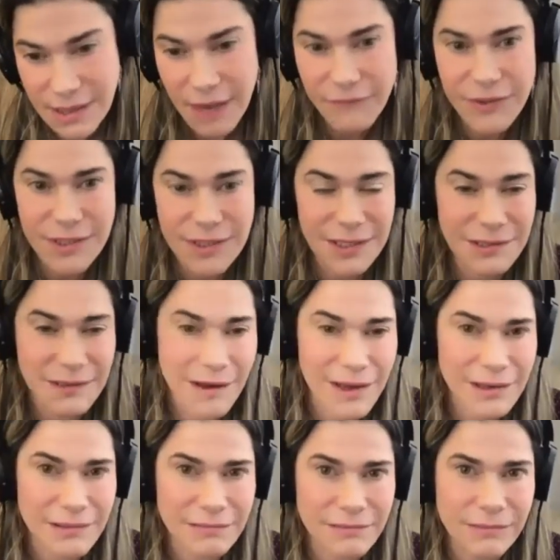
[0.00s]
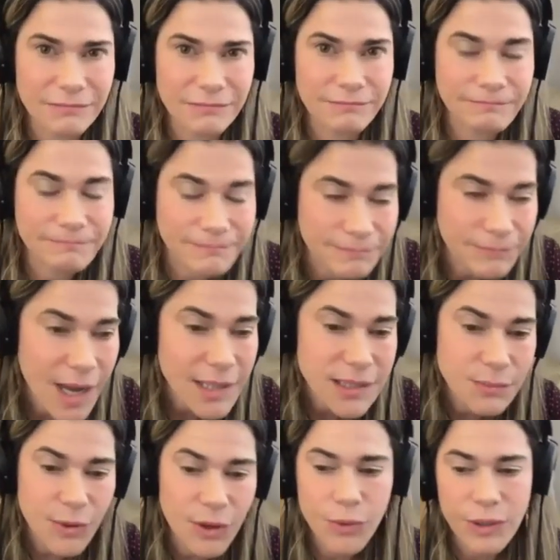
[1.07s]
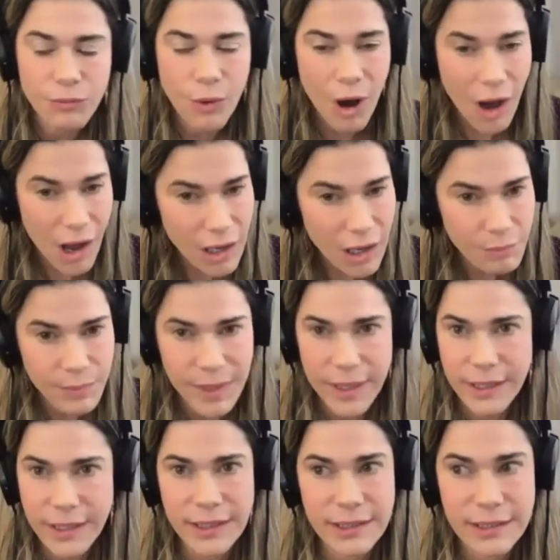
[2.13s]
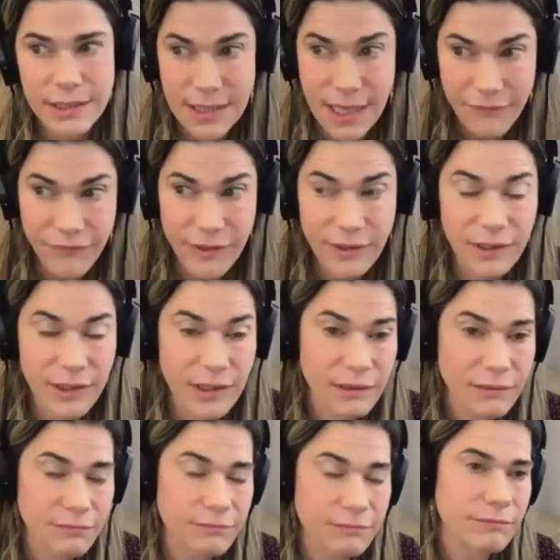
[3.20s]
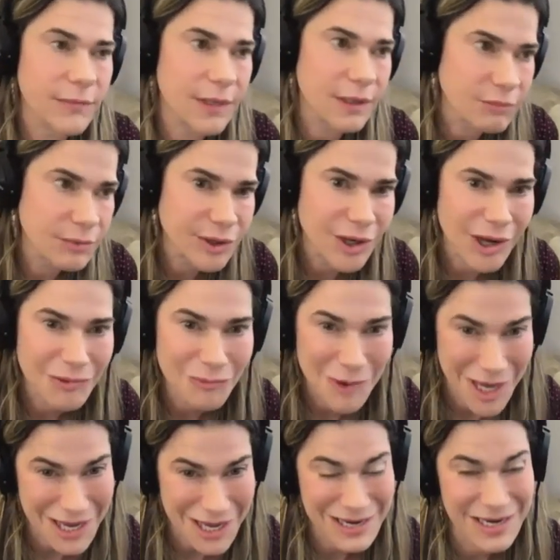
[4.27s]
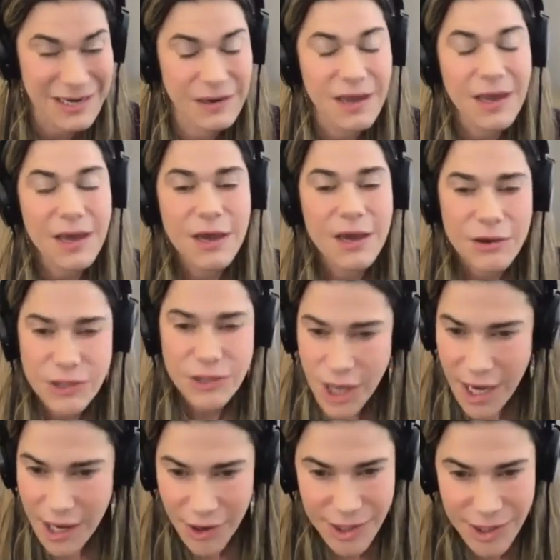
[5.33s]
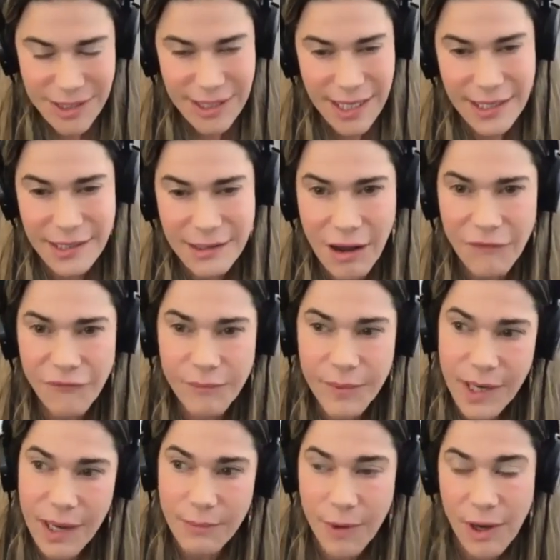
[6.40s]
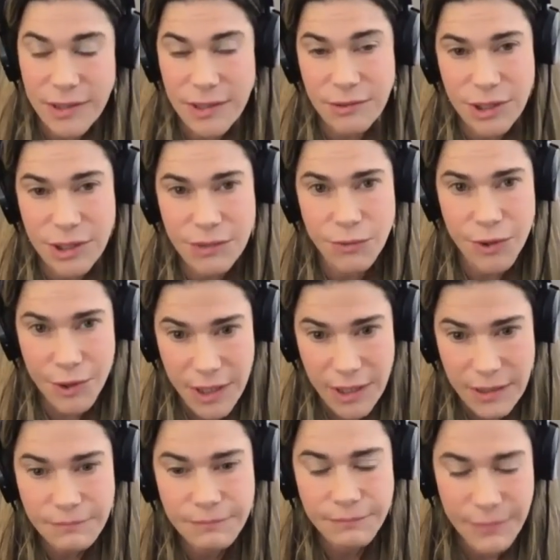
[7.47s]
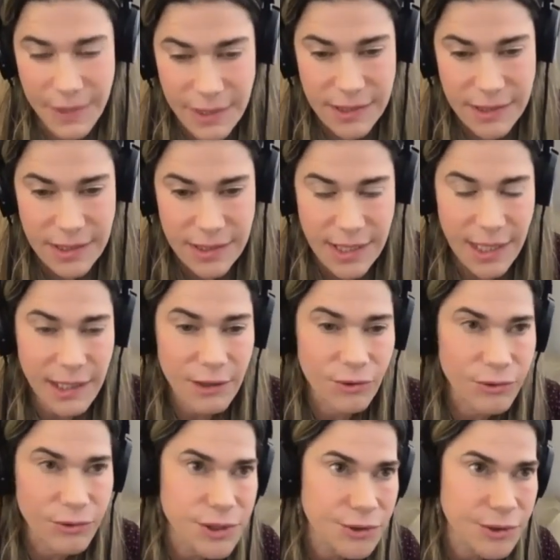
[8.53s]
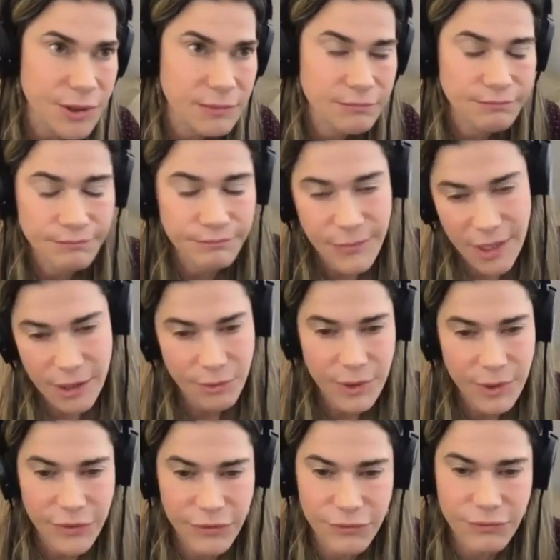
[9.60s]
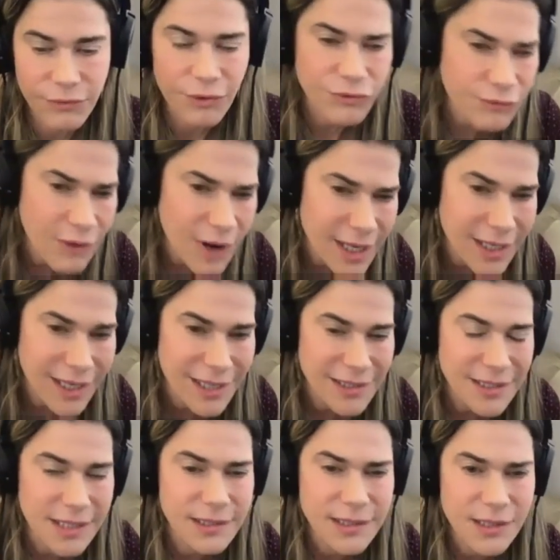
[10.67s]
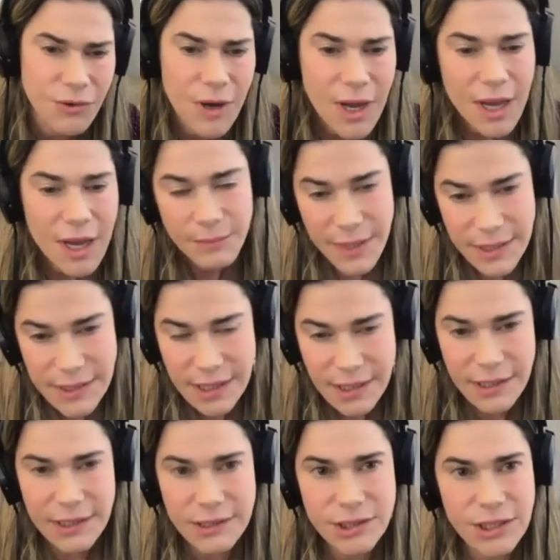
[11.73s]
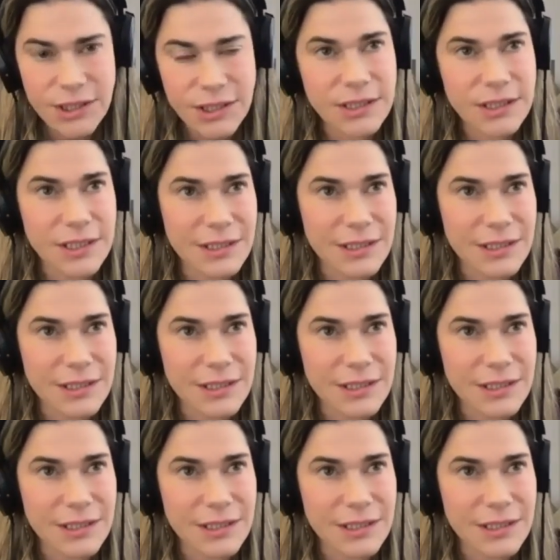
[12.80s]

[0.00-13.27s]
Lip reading: obviously not possible. We walk, but he's definitely, put on weight and we try hard to get it off. But I'm also just worried because he's getting older and, with arthritis. And so basically just,